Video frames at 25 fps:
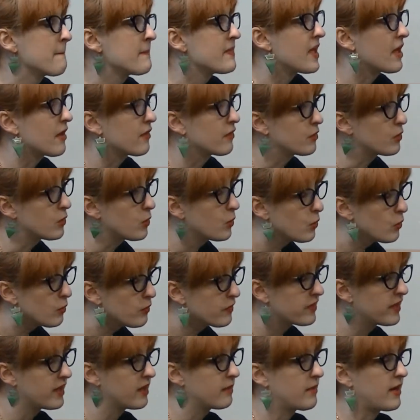Now, the cool
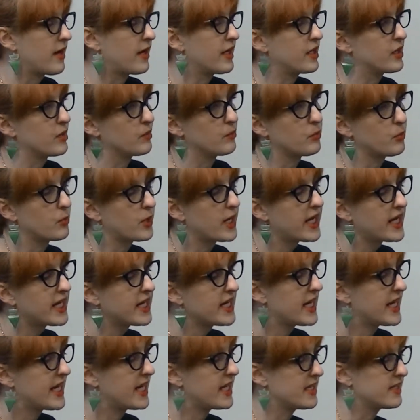thing about your
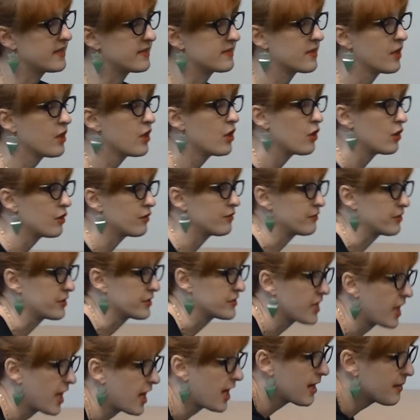brain is over
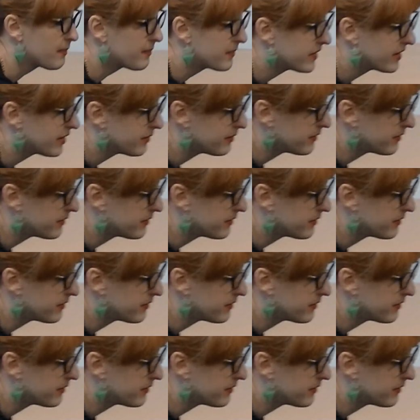top the